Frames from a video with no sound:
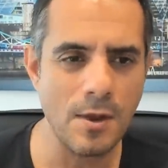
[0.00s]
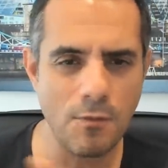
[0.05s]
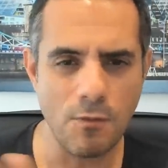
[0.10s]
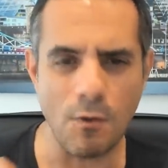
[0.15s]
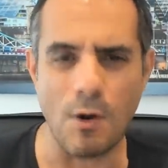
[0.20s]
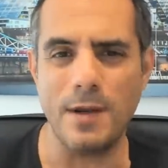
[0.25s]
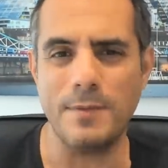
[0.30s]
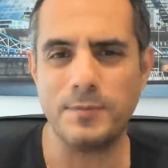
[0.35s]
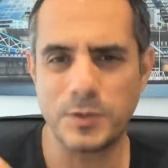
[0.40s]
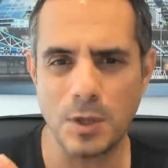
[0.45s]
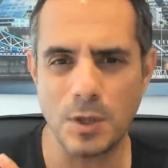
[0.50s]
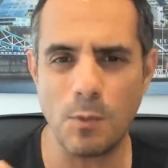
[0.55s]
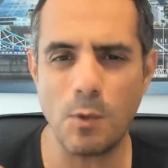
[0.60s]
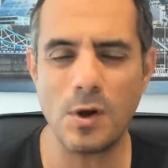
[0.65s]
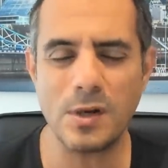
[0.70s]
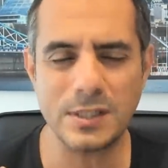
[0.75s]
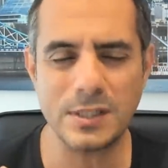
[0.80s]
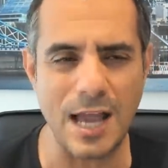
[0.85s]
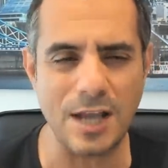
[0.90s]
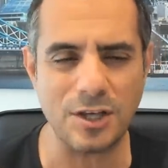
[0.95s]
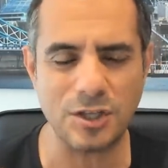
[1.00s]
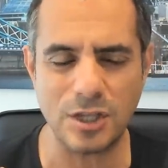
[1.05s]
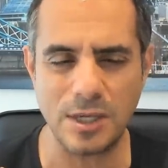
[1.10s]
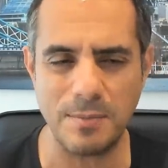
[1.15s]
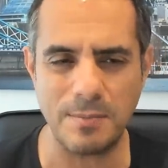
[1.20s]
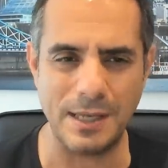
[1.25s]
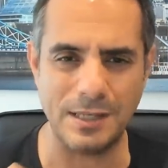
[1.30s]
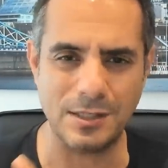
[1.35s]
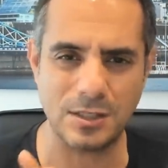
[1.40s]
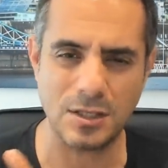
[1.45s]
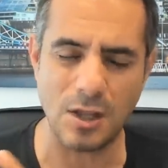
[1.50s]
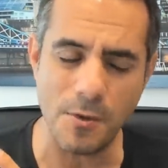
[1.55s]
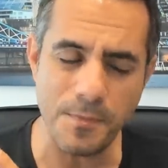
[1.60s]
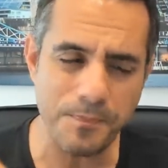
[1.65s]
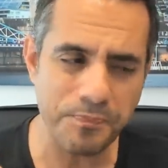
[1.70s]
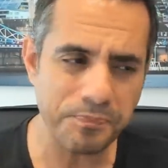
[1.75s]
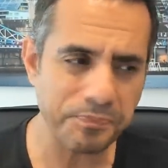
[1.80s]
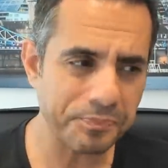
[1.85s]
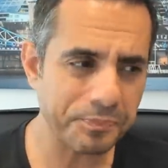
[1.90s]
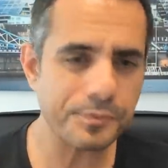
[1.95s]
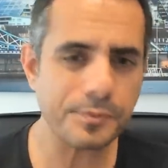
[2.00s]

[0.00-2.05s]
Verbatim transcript: Right, so what does that actually mean? So